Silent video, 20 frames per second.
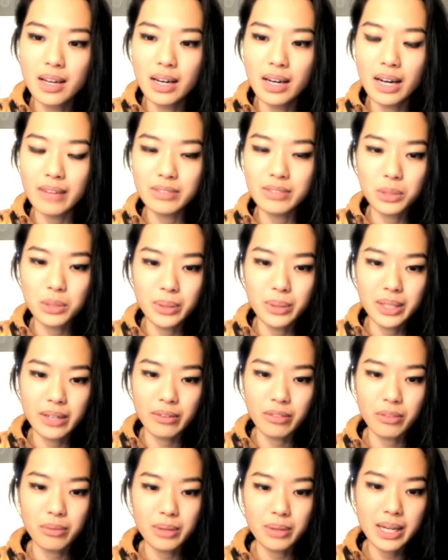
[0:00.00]
After queen
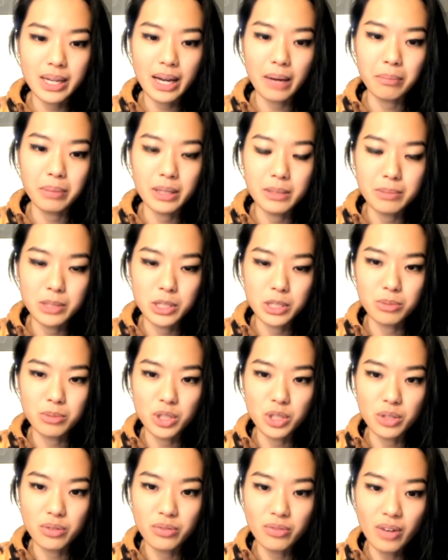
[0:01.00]
f3, I play bishop
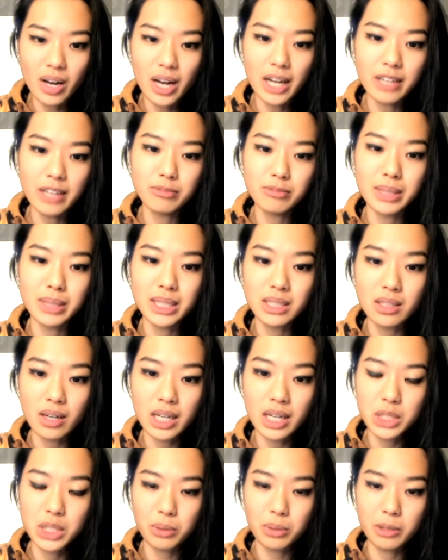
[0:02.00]
g5. My
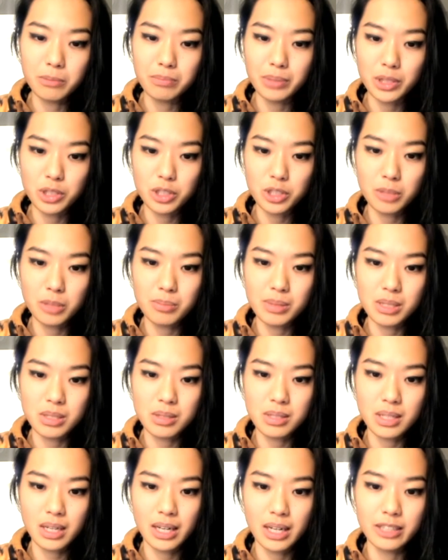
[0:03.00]
dark squared bishop
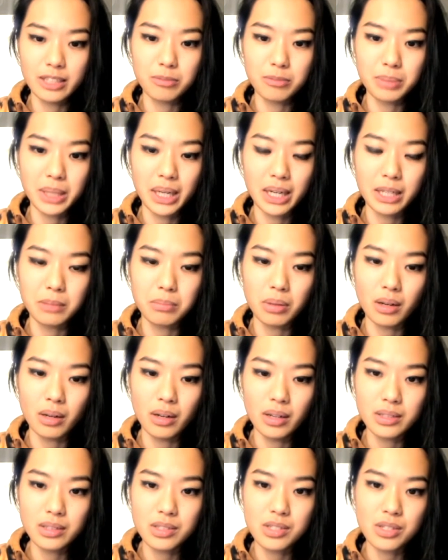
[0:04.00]
is kind of behind
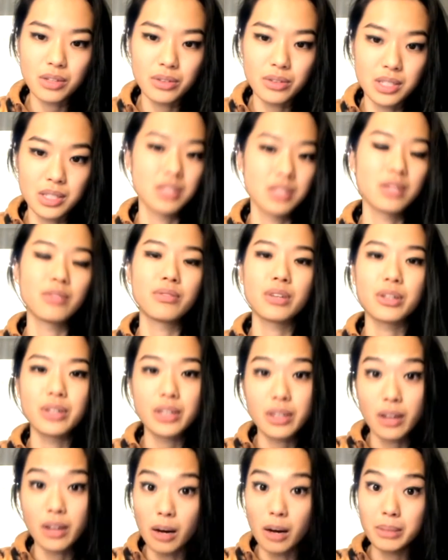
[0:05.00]
pawns, so this is a
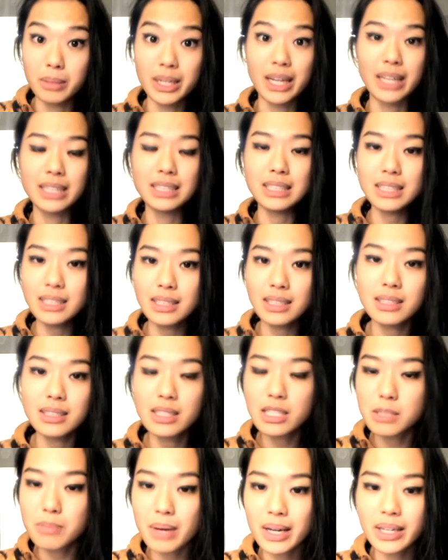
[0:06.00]
very common idea in
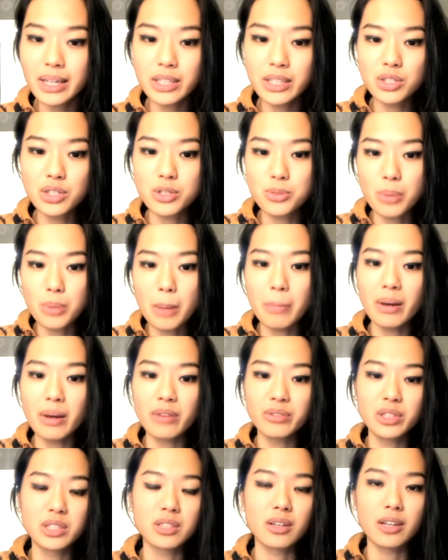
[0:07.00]
the Spanish to swap
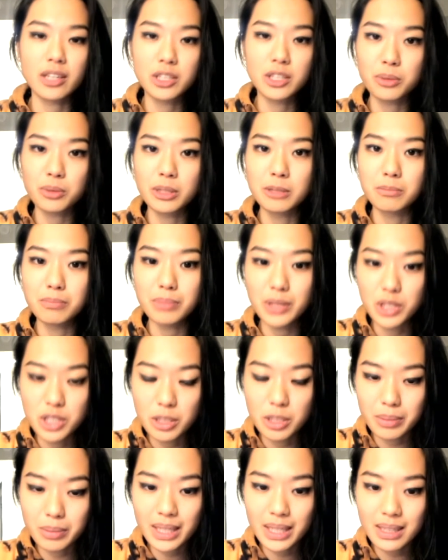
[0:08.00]
off your dark squared
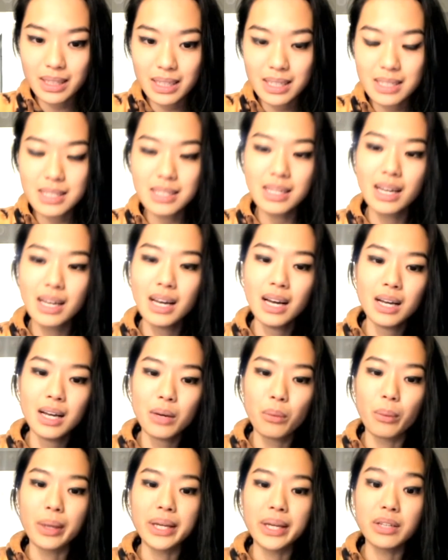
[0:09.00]
bishop like this
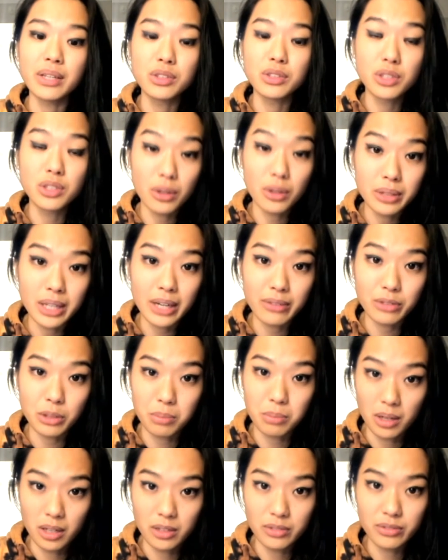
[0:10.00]
when you don't have your
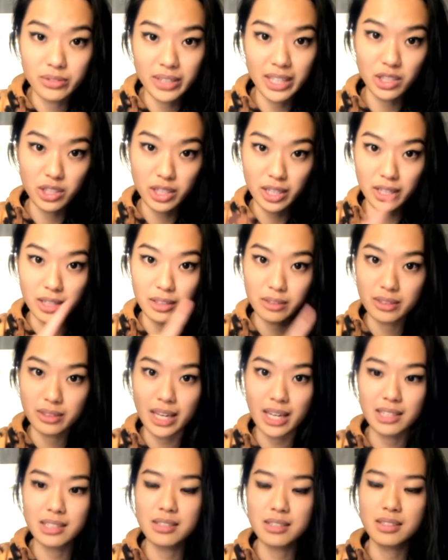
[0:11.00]
pawn fianchettoed.
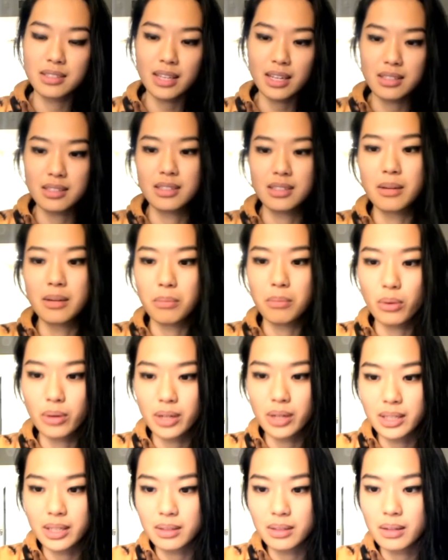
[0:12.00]
That's an
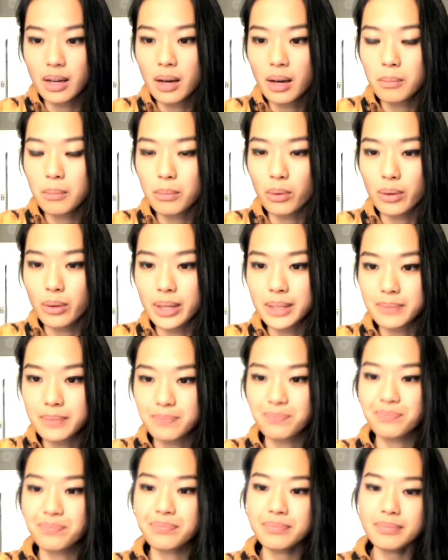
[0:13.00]
important point.
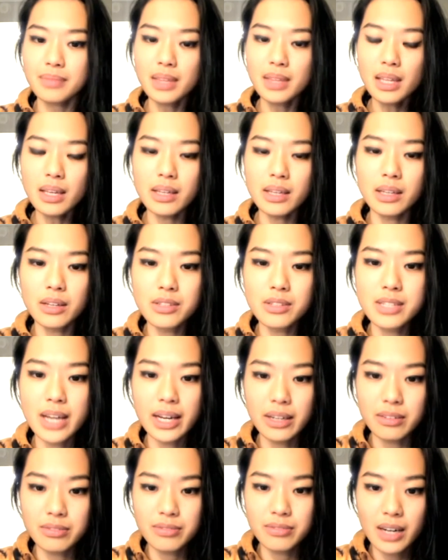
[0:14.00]
He goes
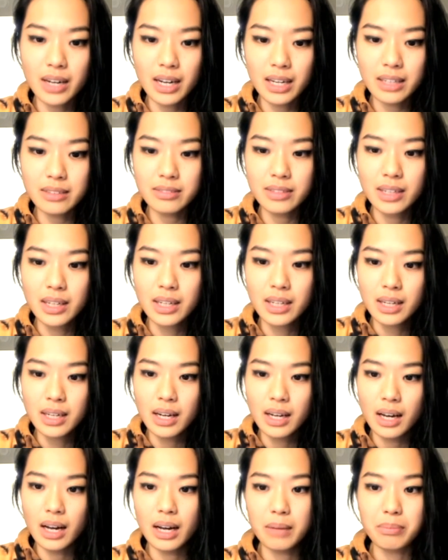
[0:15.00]
knight f5.
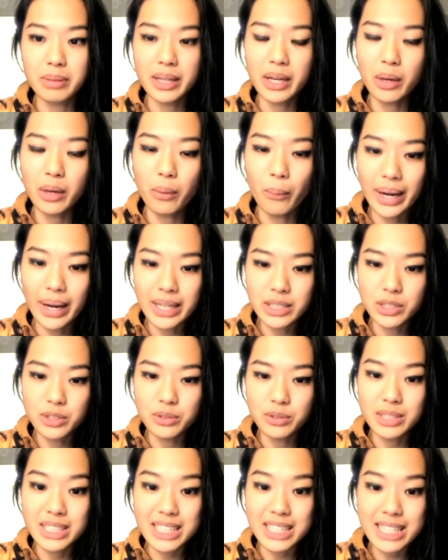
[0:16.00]
I play queen
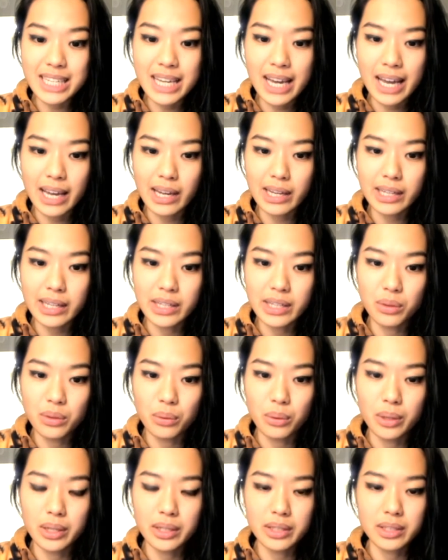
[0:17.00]
to d8 in
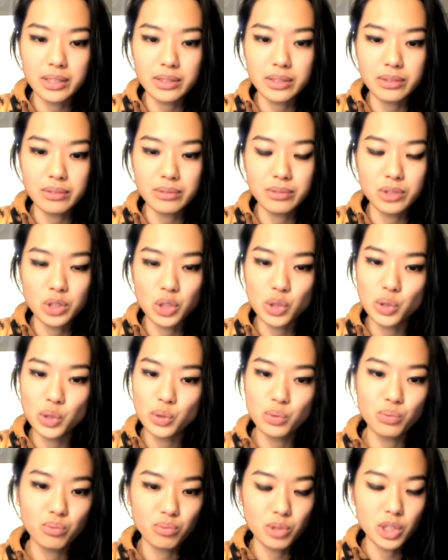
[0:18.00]
order
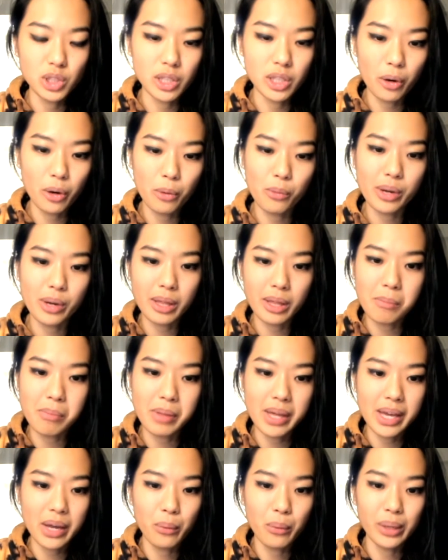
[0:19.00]
to, really
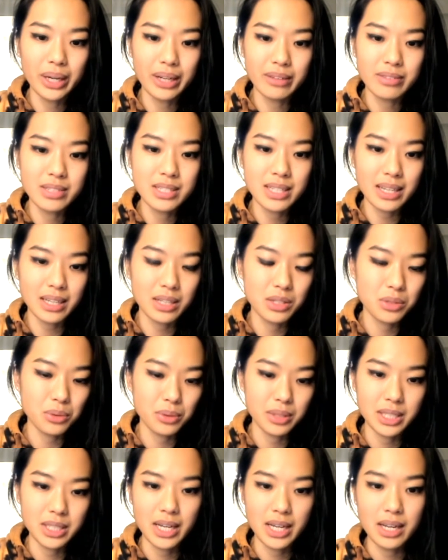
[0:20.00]
play queen f6
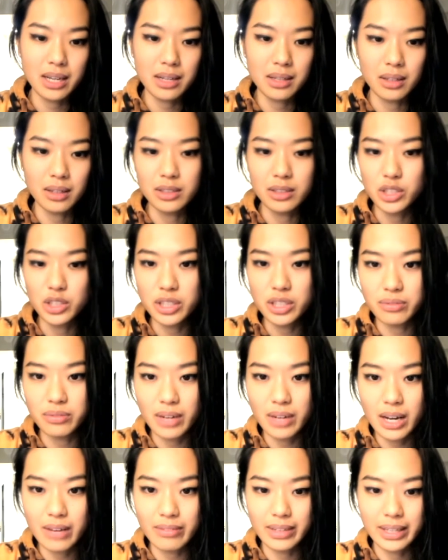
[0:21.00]
or take on
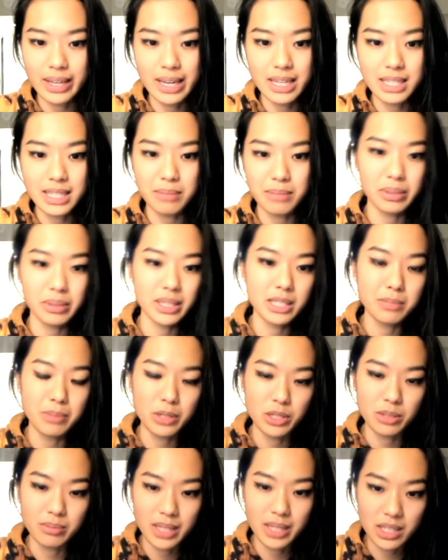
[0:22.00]
g5 in case he plays
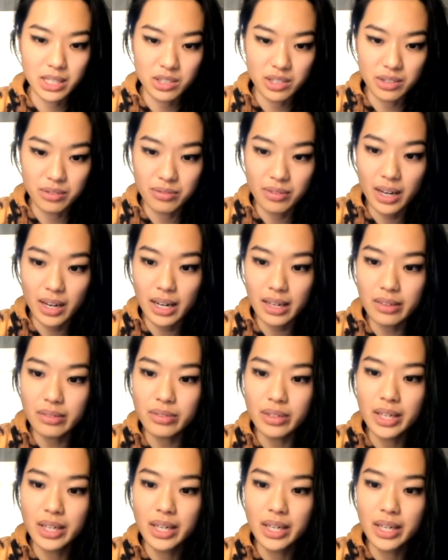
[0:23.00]
bishop takes g5.